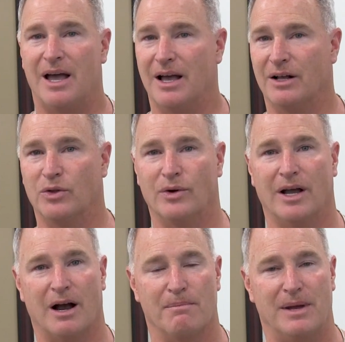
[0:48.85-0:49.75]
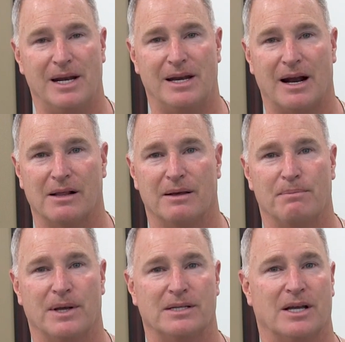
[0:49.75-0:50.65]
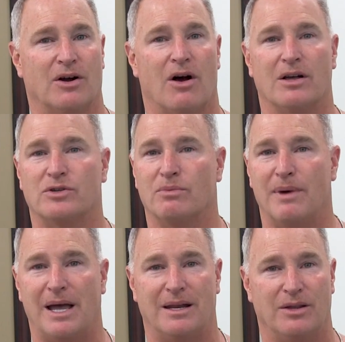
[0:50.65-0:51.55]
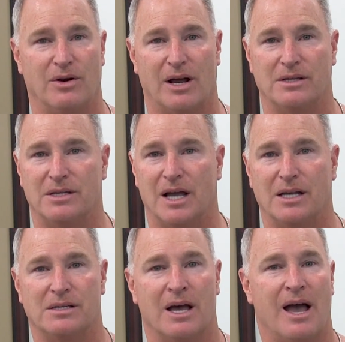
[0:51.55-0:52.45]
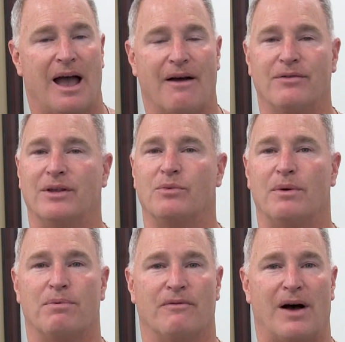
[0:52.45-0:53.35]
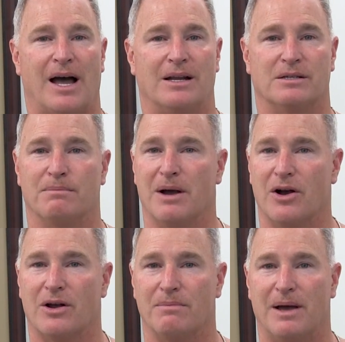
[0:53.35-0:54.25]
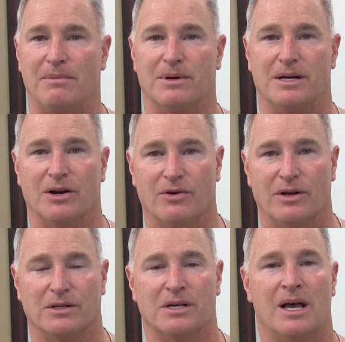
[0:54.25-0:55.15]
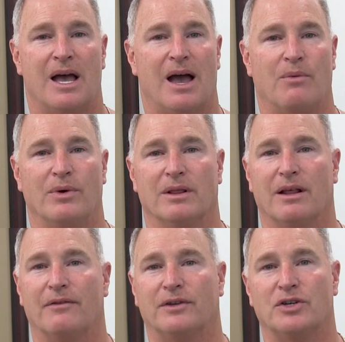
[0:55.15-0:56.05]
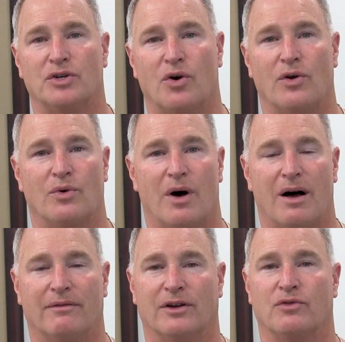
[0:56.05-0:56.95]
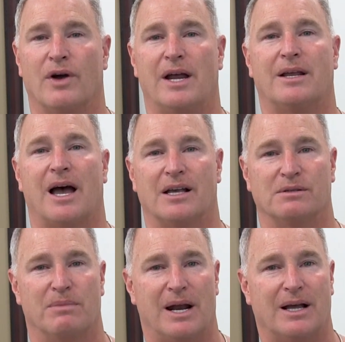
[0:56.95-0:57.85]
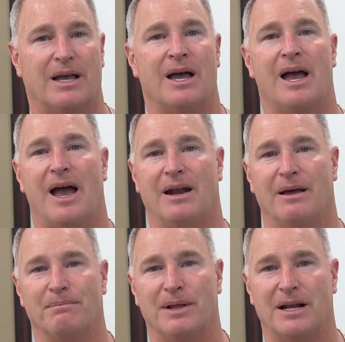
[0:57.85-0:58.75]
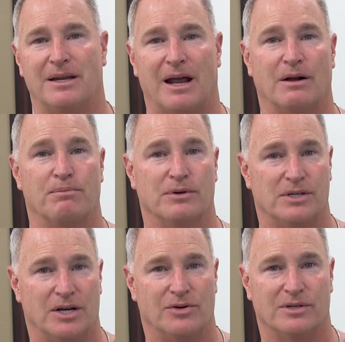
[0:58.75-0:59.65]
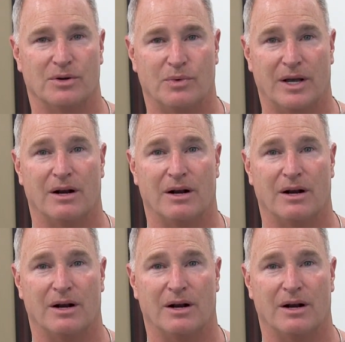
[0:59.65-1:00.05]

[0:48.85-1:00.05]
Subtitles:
including our mini dental implants that are also made in the United States. Everything we provide is American made materials, and we'd love to show you all the great cosmetic and implant dental procedures that we